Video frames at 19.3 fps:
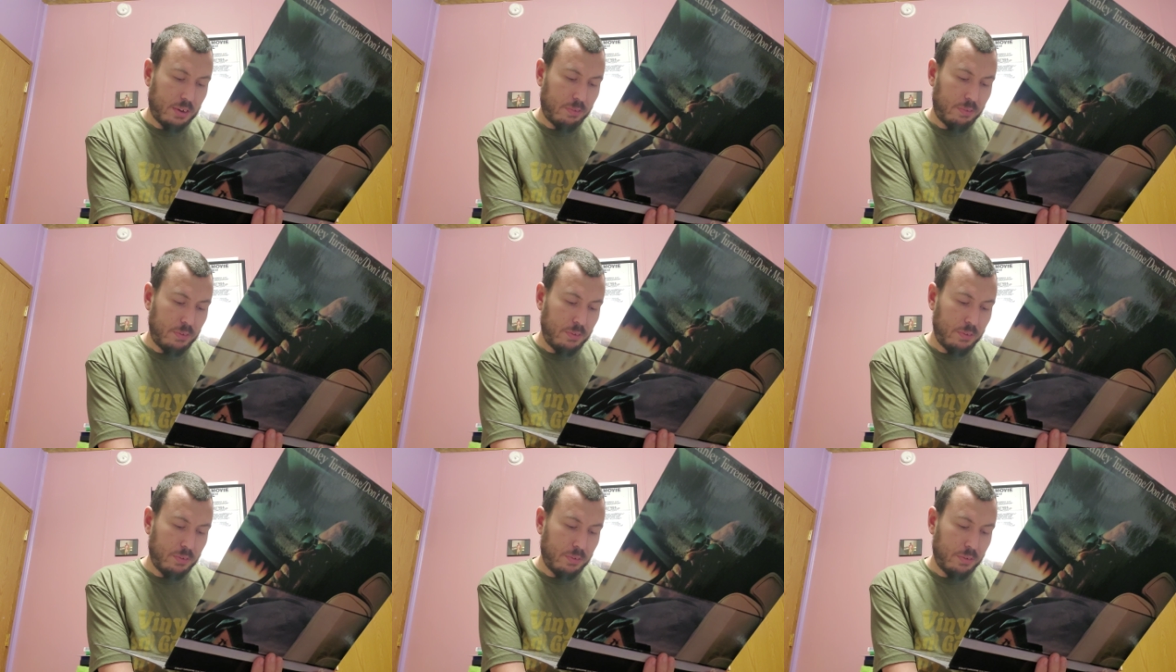
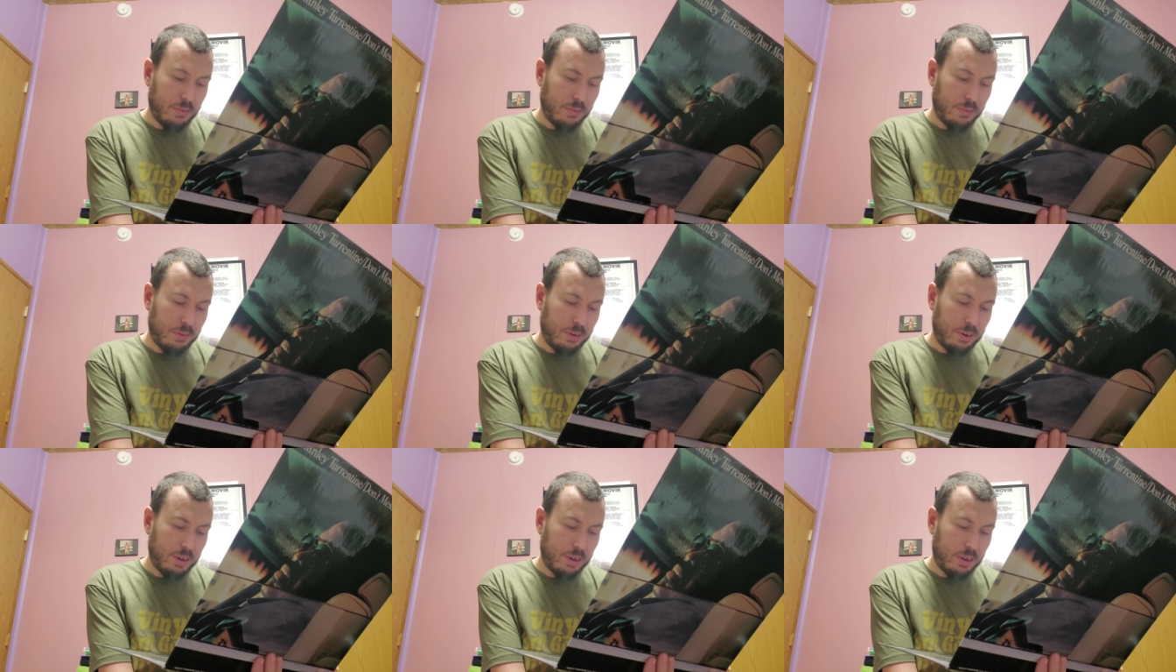
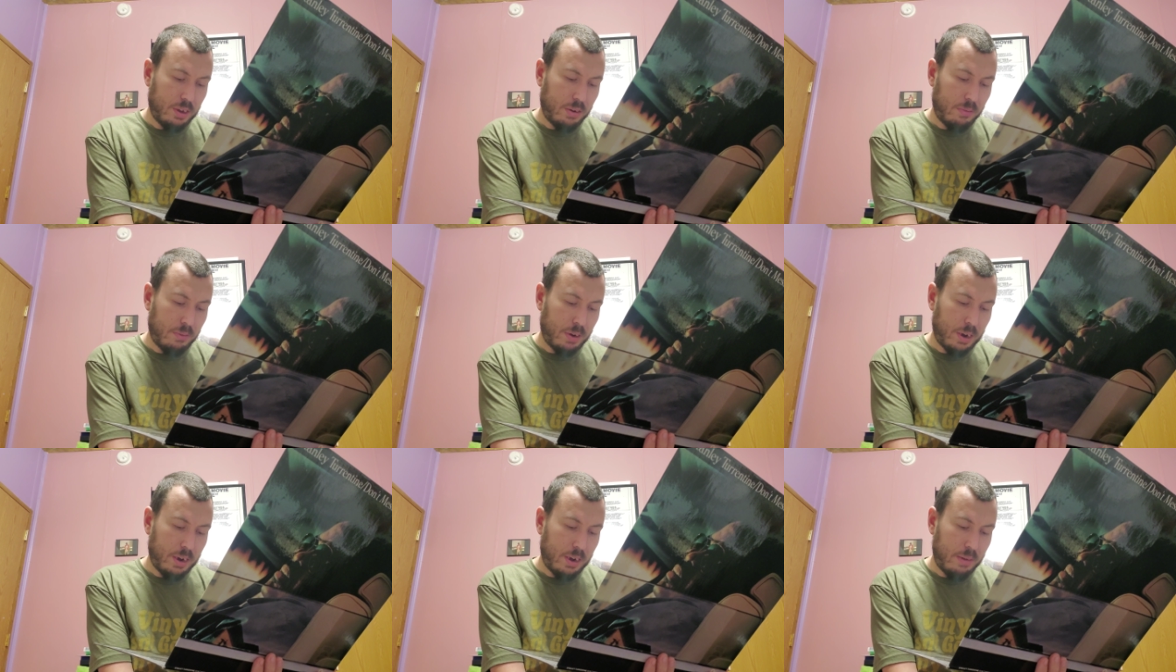flugelhorn
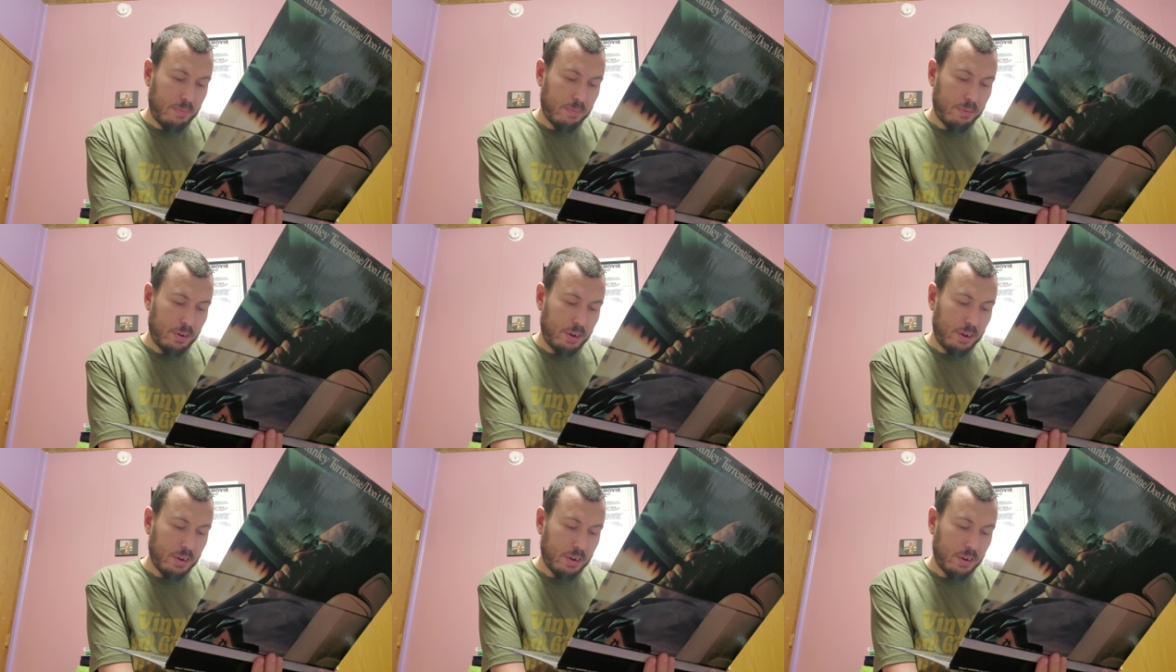Randy
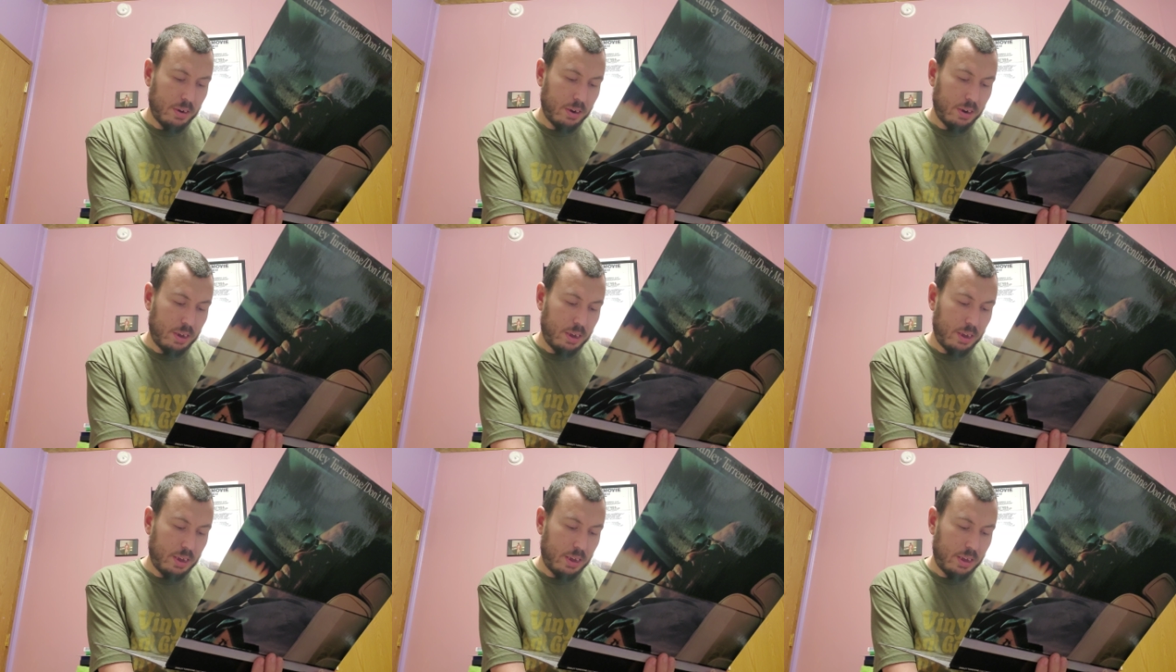Breeker
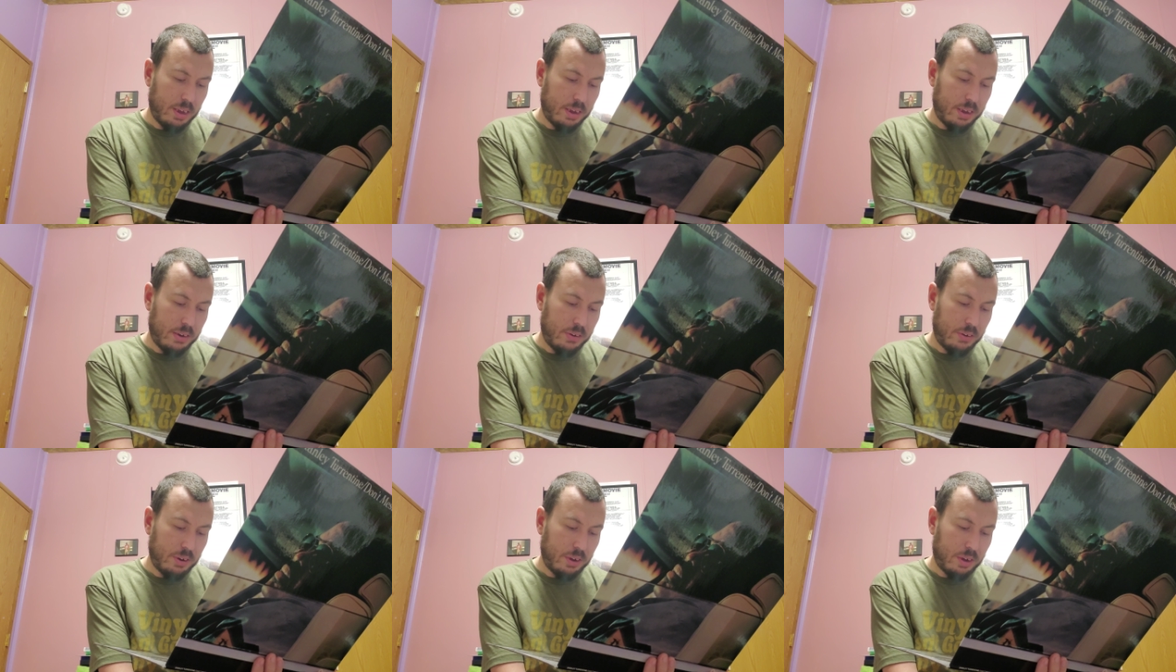
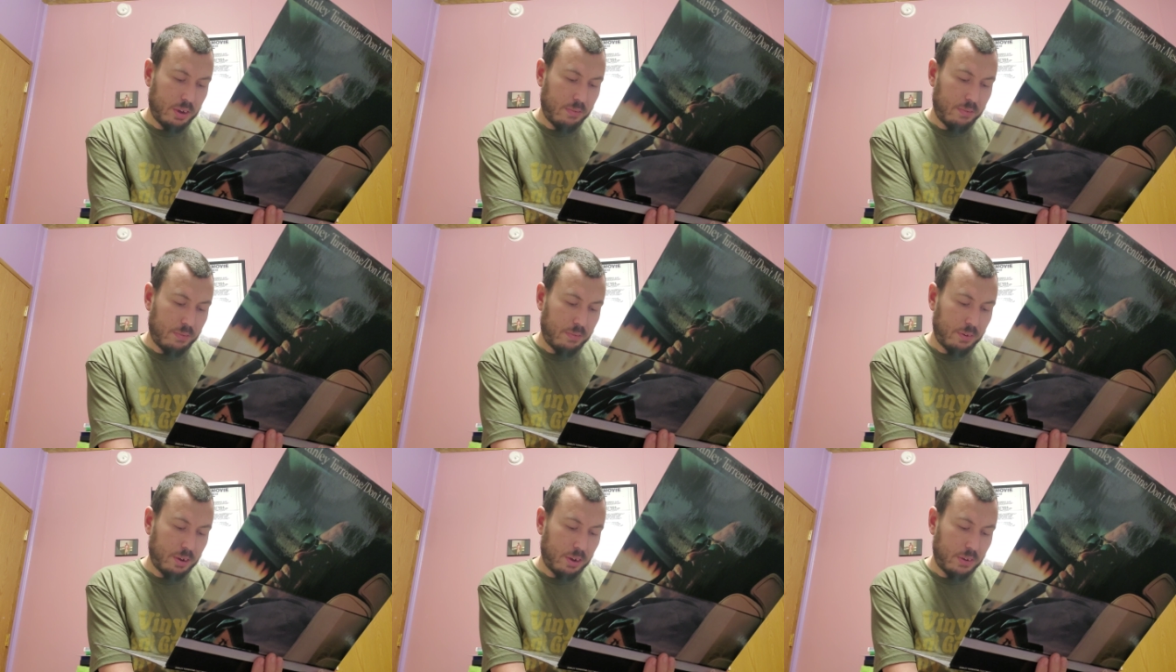and John
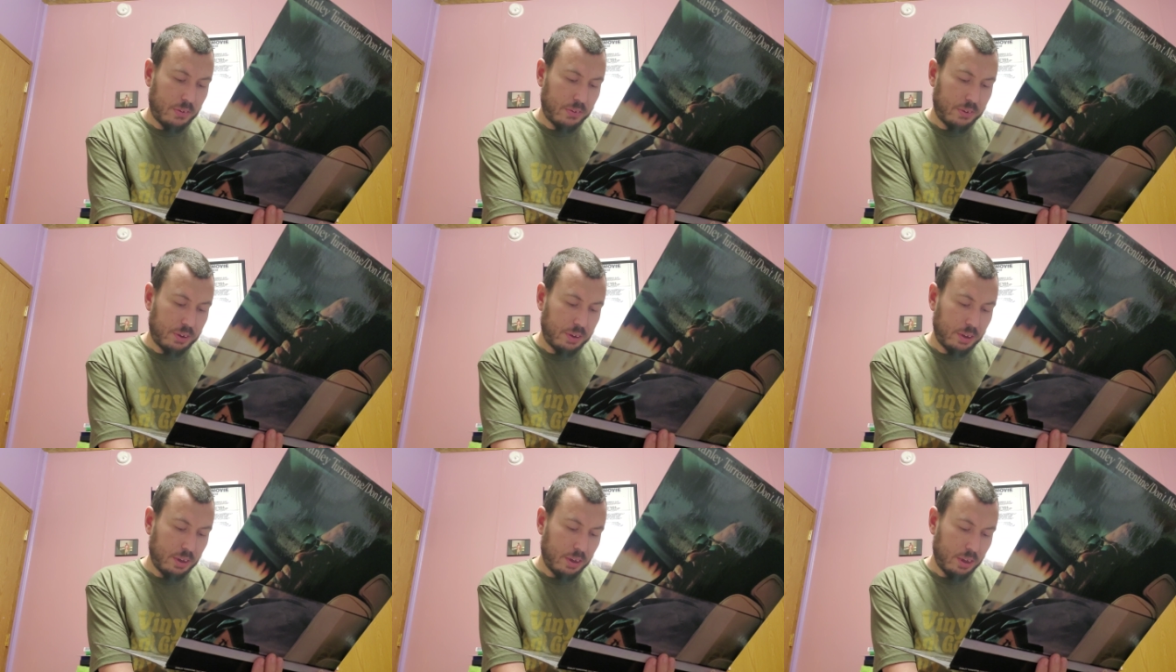Frost,
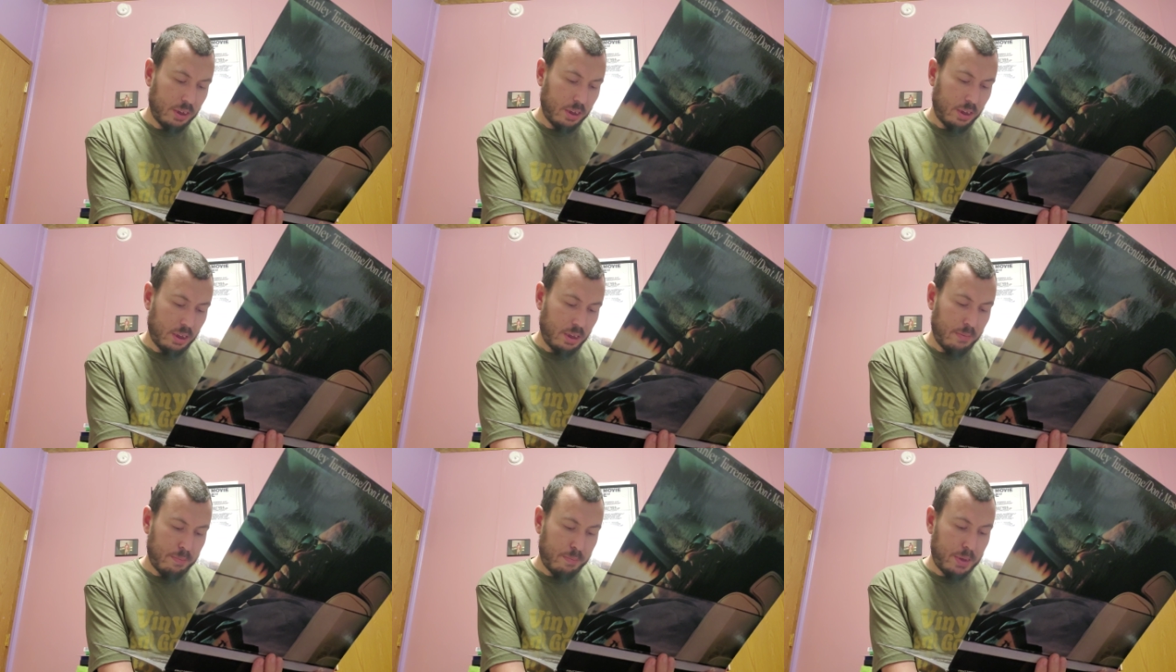
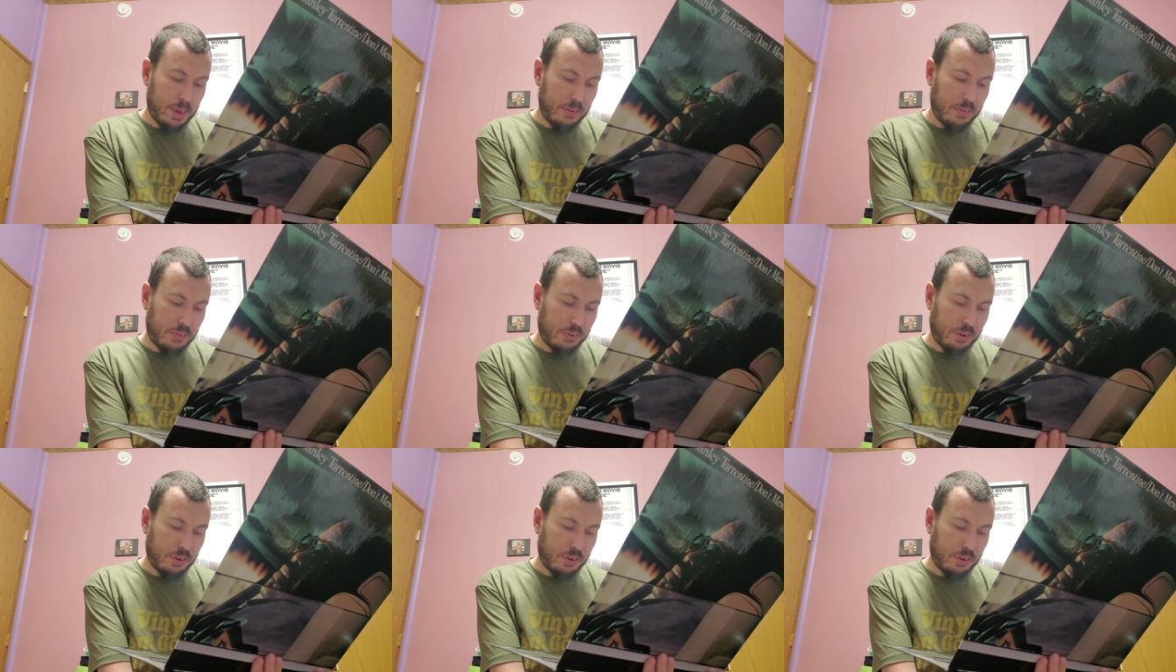bass